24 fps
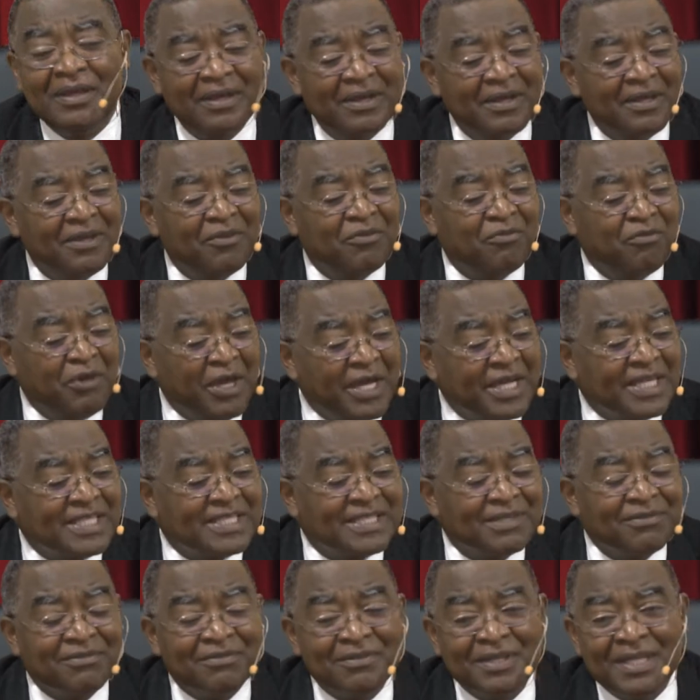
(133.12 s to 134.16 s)

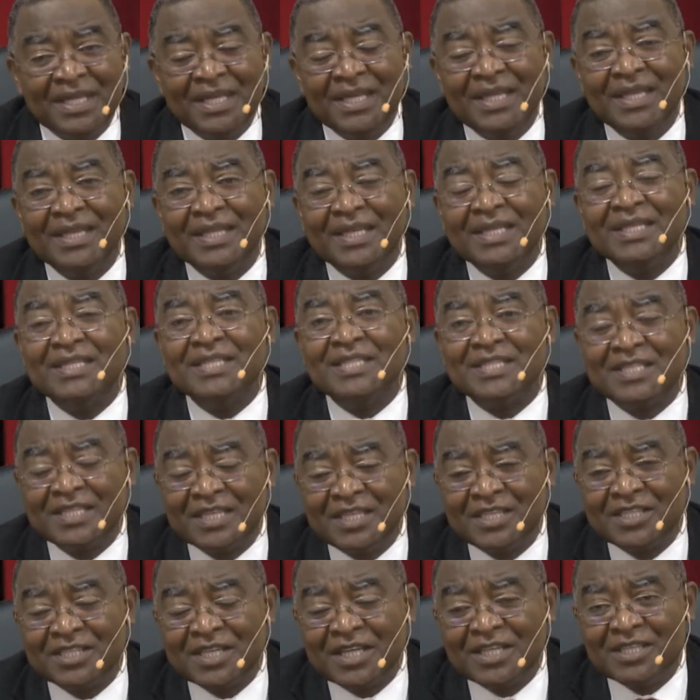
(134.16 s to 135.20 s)
effectively the
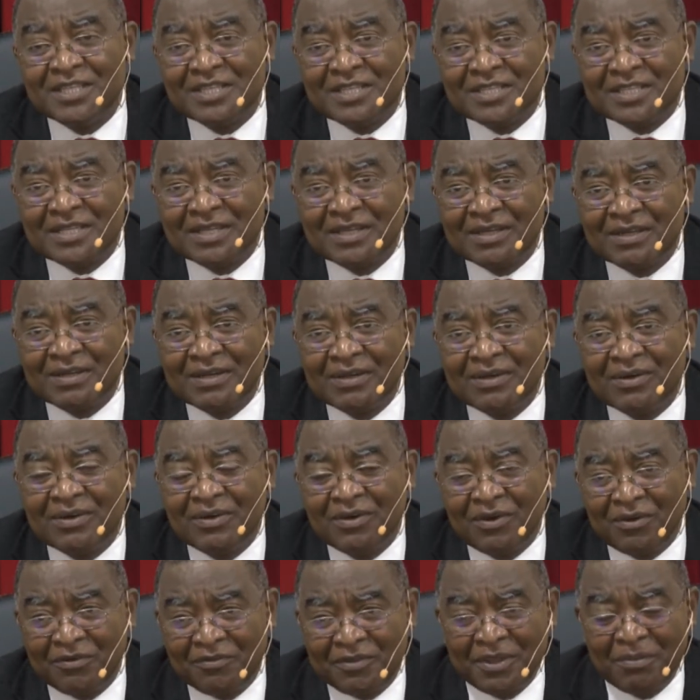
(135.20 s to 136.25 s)
decisions
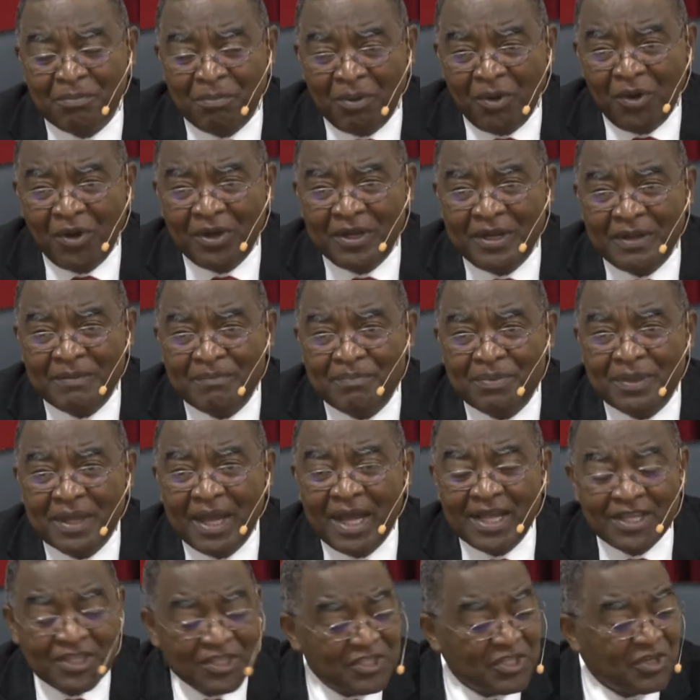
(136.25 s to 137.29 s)
of the board.
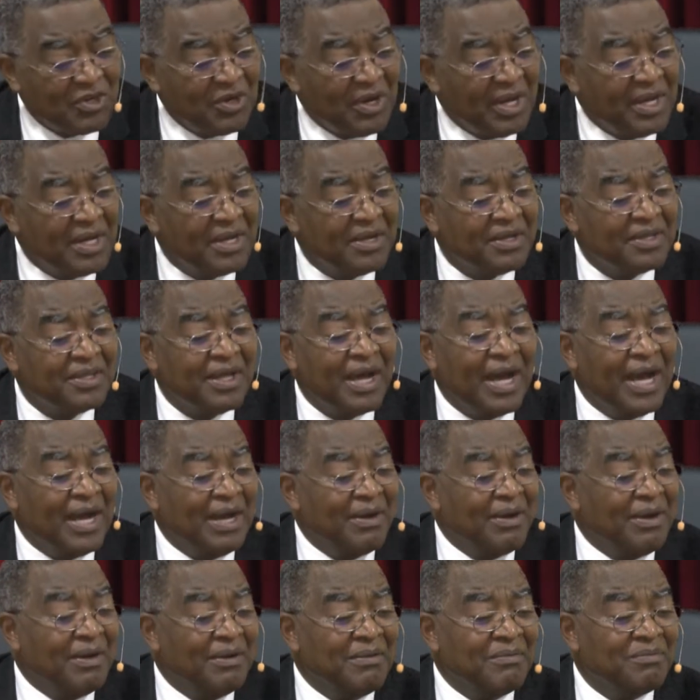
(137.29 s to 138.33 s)
And so
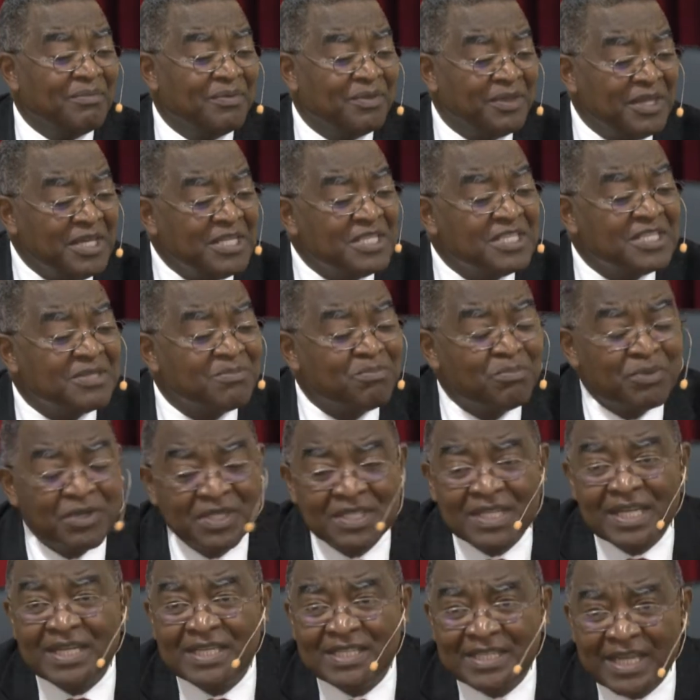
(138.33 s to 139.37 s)
this
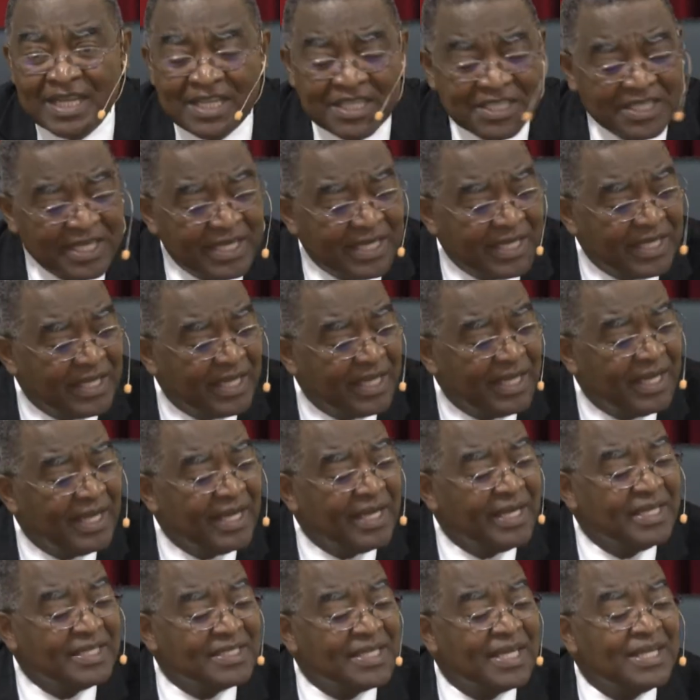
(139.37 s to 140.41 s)
presentation
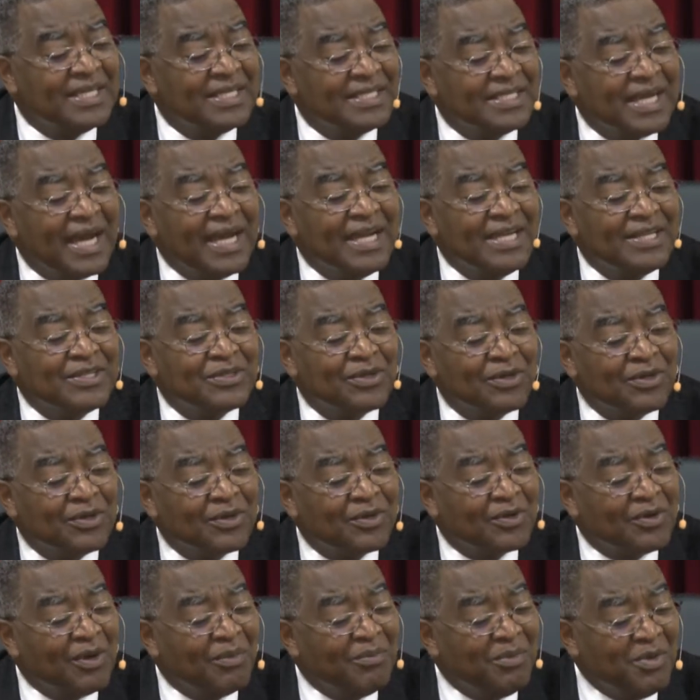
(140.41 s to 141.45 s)
is
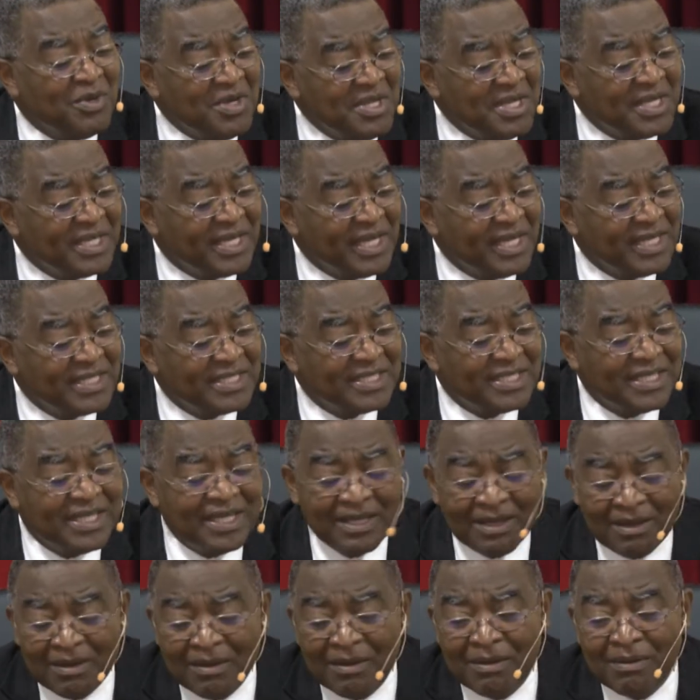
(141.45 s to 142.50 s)
entitled
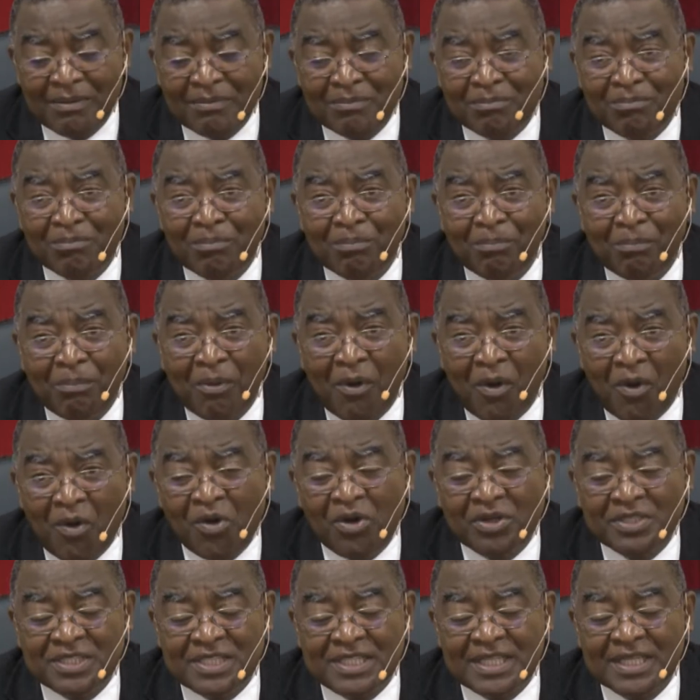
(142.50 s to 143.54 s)
Communicating
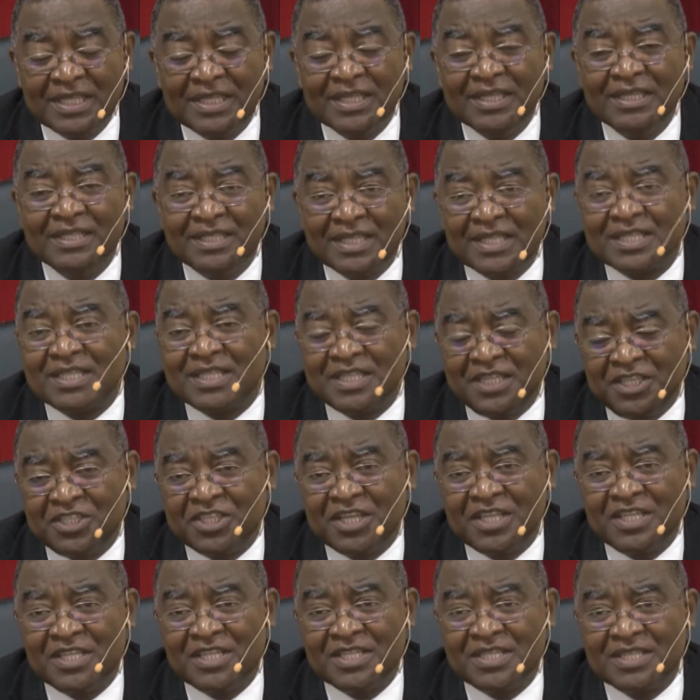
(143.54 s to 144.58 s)
Board
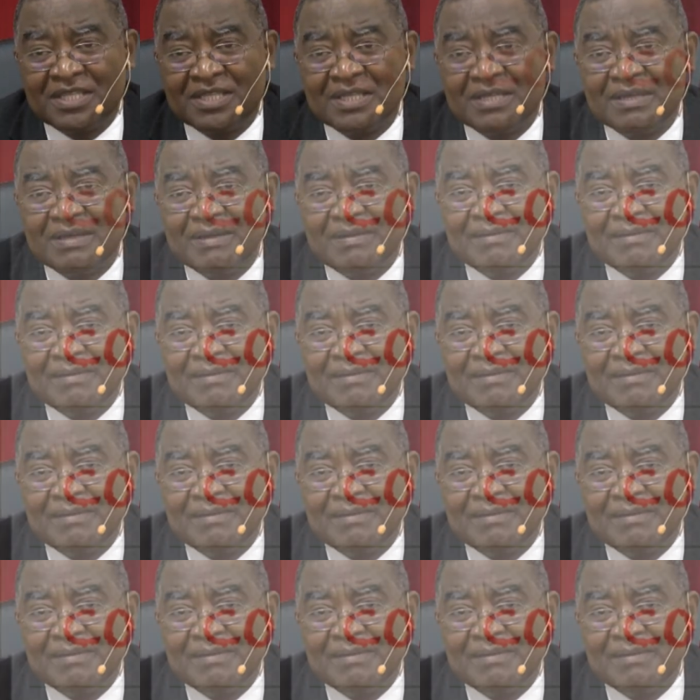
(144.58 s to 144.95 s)
Decisions.